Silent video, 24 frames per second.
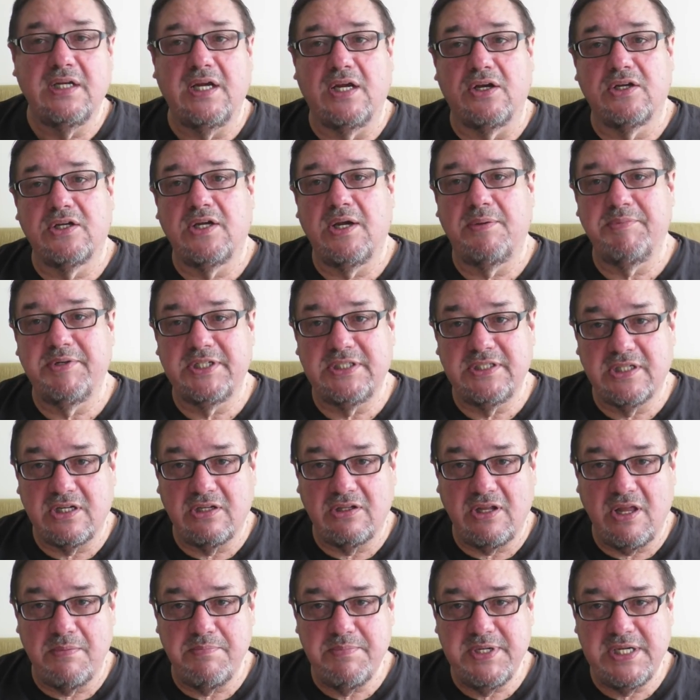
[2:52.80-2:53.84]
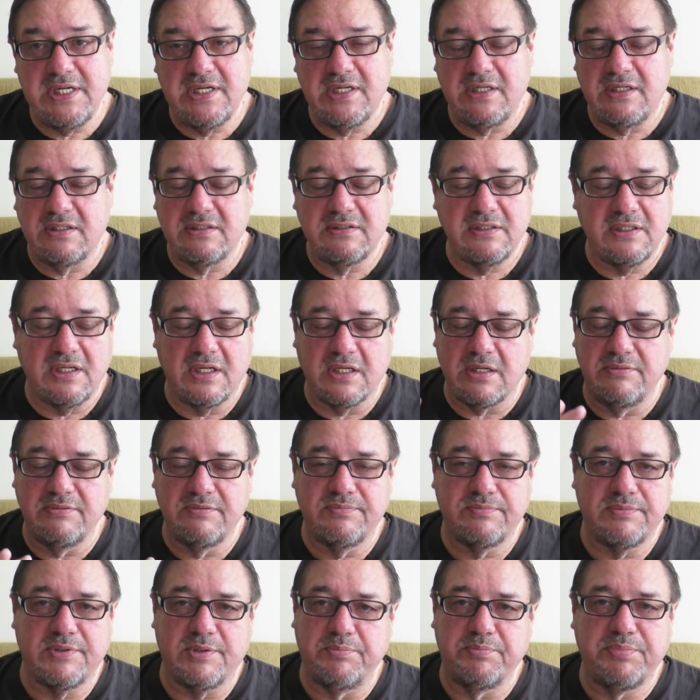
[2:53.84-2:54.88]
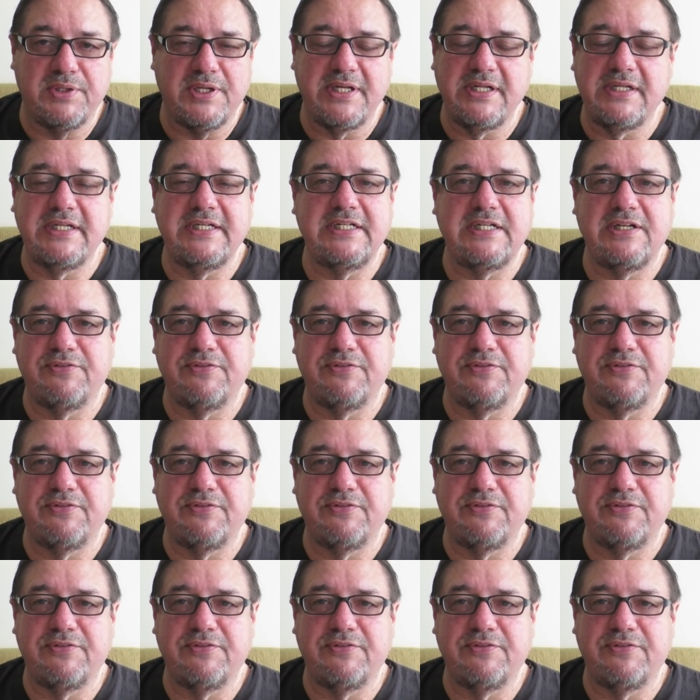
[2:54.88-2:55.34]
Now, coming to Colombia, completely